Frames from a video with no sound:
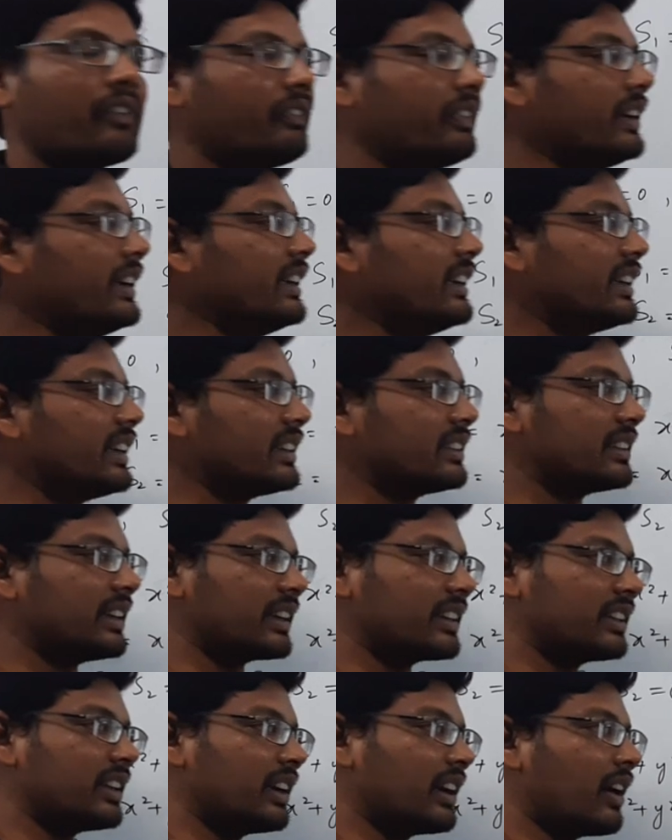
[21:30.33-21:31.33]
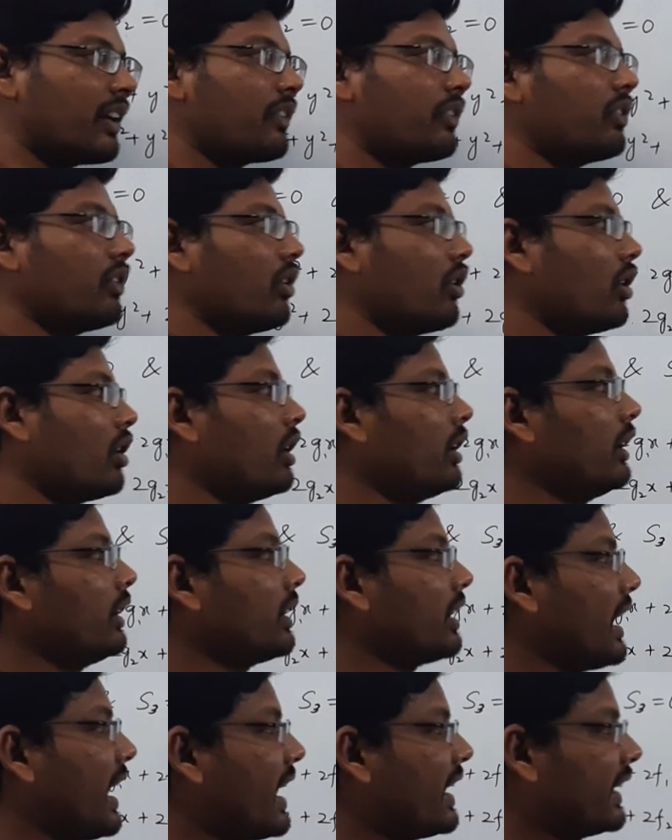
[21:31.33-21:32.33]
intersection of all
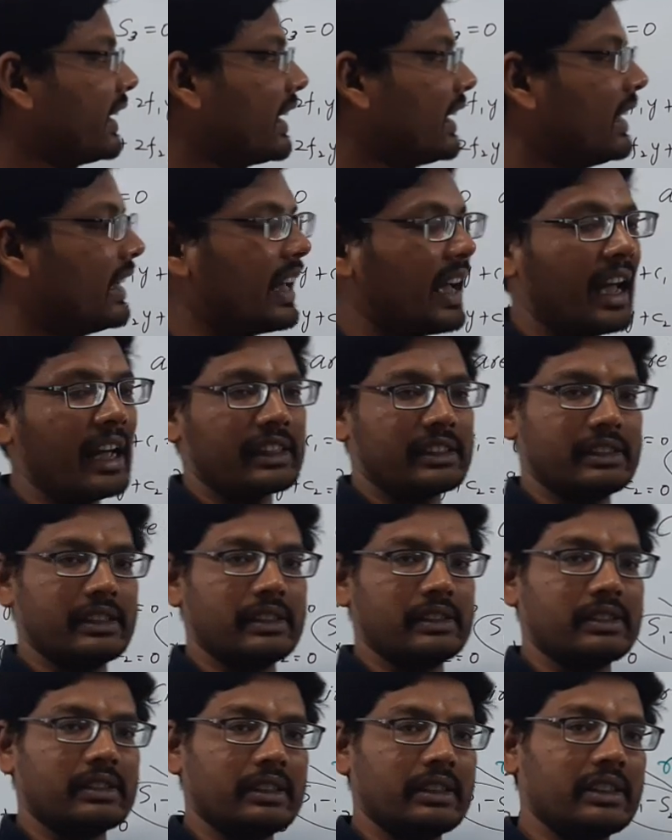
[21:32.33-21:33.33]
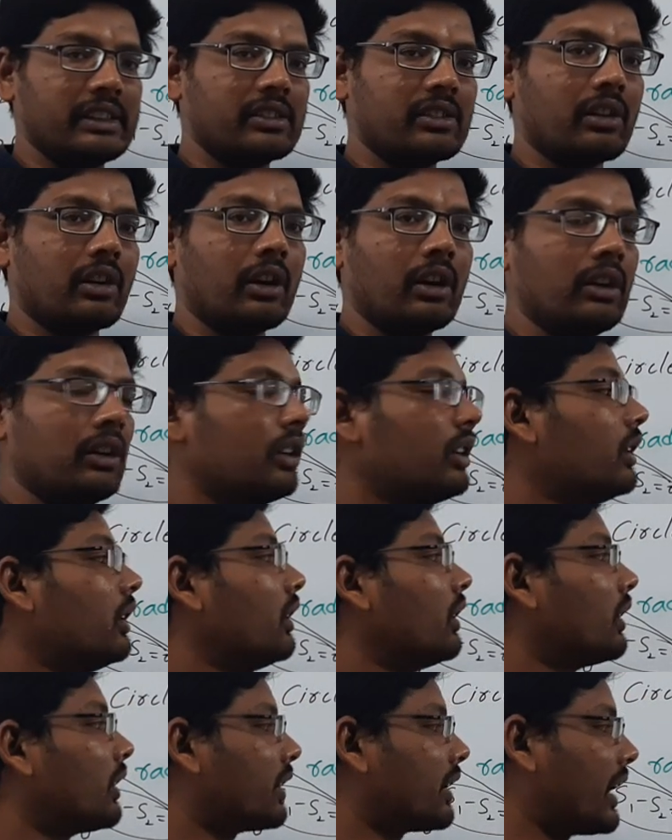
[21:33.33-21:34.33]
radical axis is called
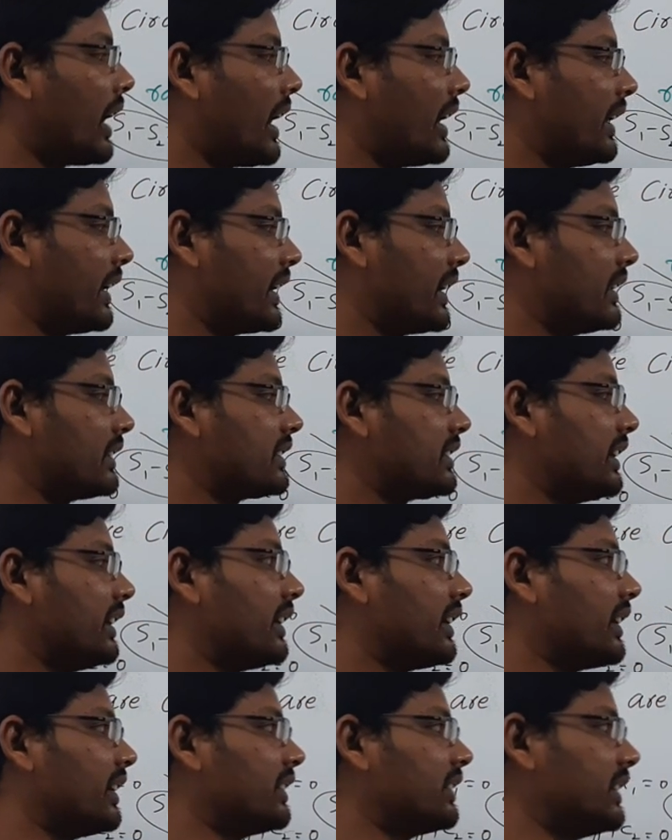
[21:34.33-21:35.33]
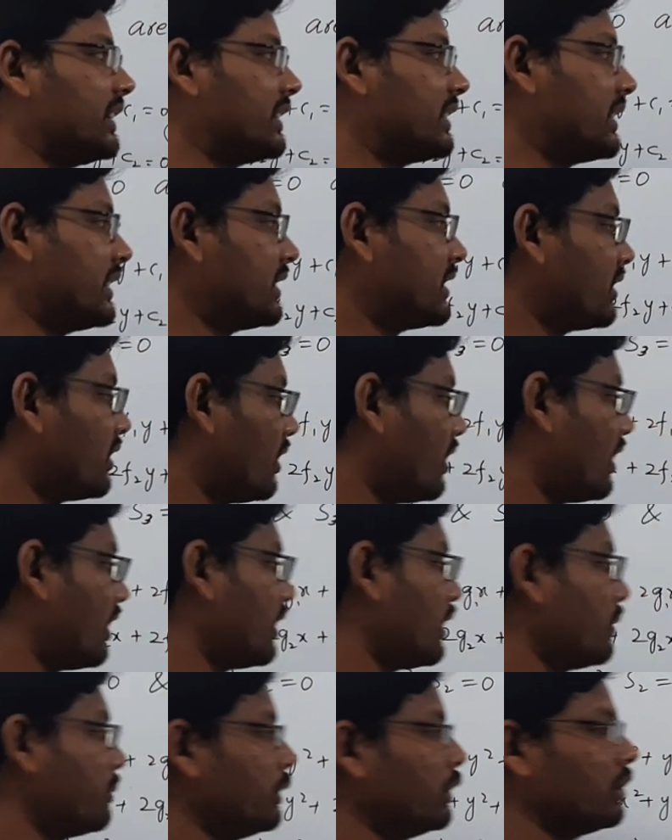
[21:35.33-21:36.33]
radical center. This is
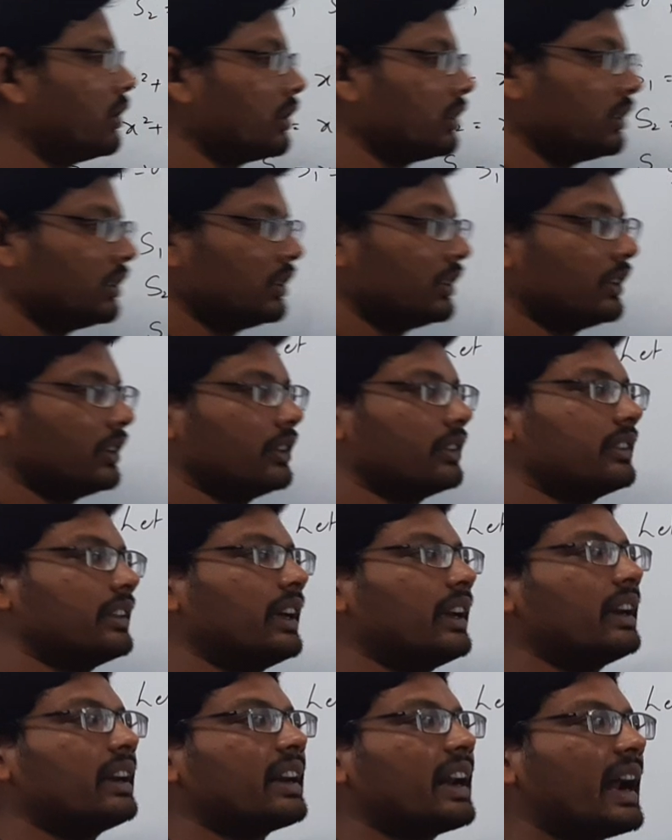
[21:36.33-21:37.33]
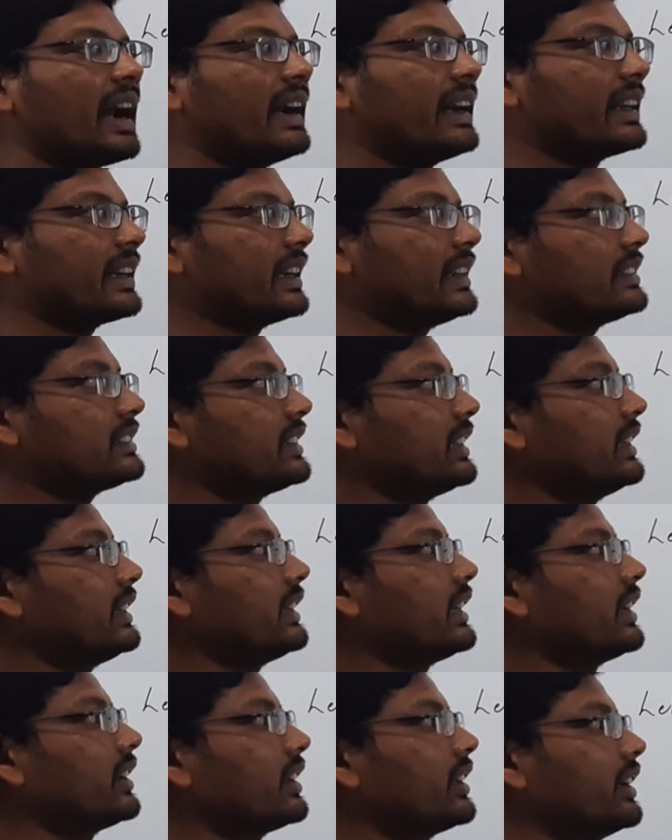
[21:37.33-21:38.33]
all about the radical
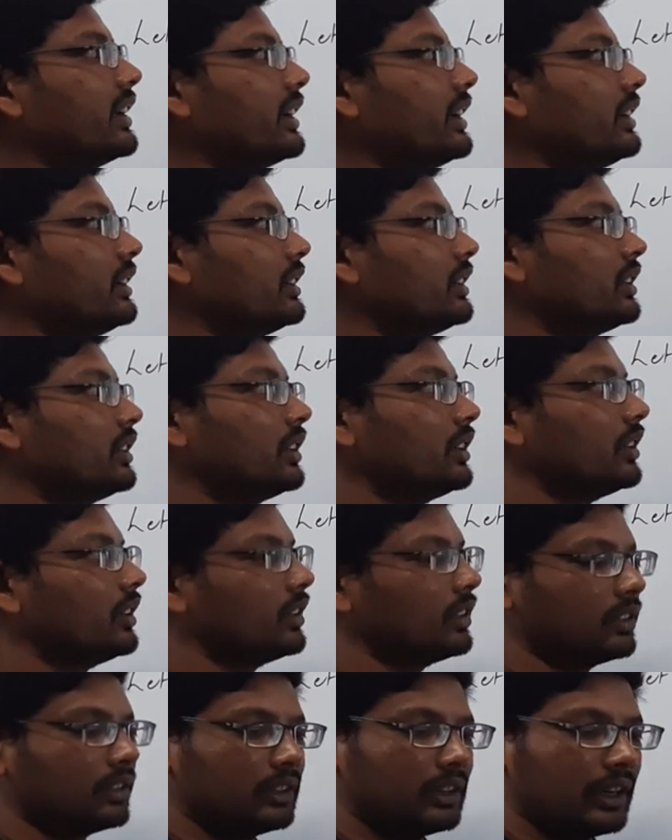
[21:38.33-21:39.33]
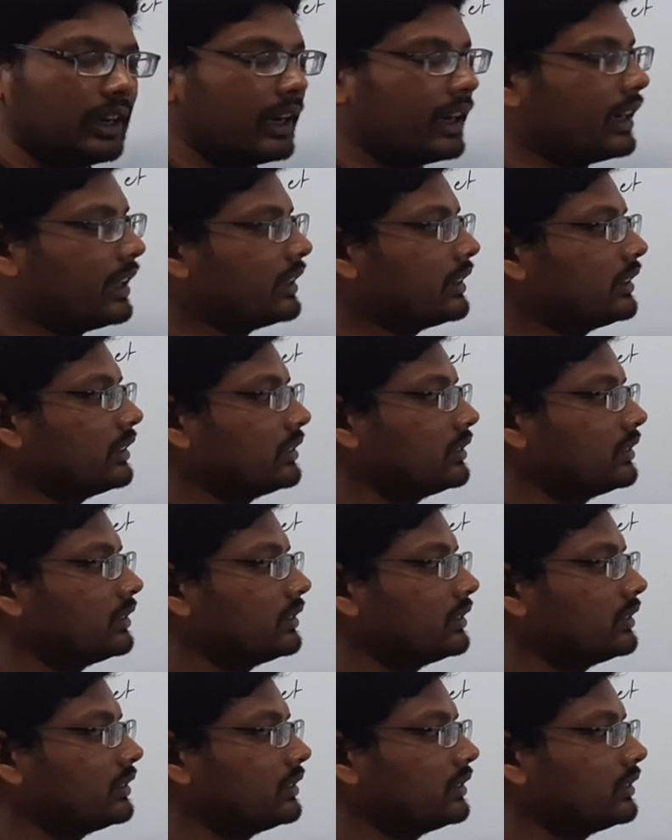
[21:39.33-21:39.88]
center here, and